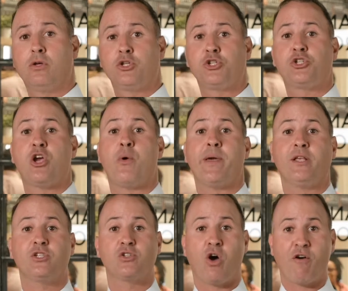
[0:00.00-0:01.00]
showing
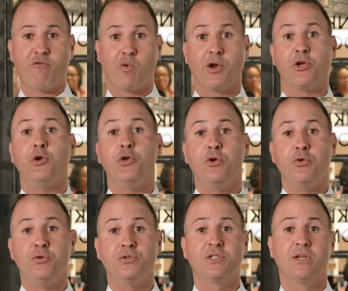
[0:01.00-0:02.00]
software you
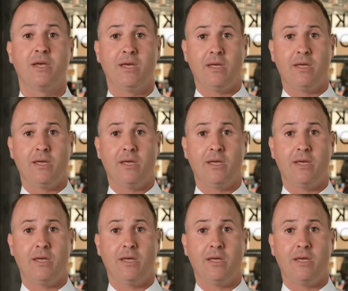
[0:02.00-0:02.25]
use